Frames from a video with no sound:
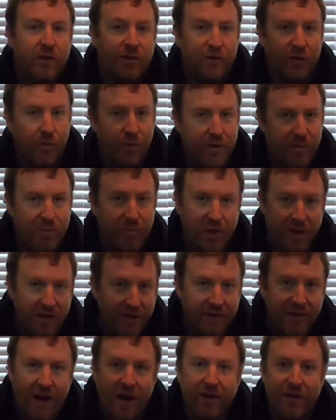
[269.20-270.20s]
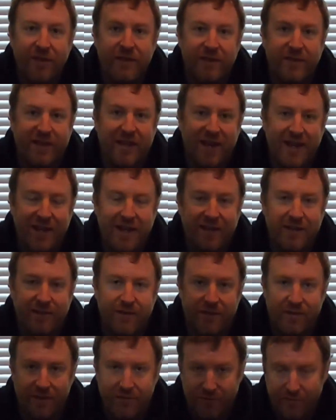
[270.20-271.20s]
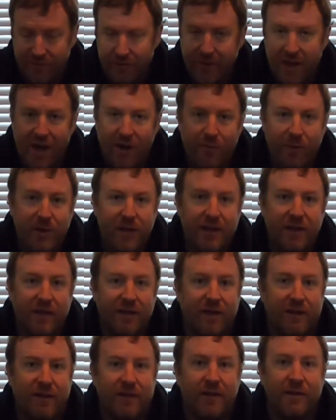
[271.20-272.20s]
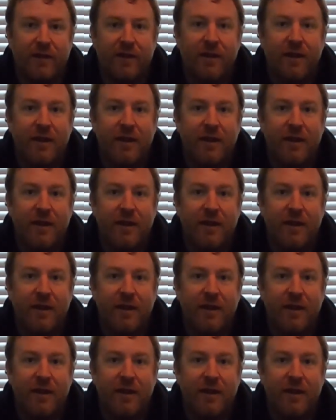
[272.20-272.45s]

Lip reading: So with it being down in the teens for that weekend,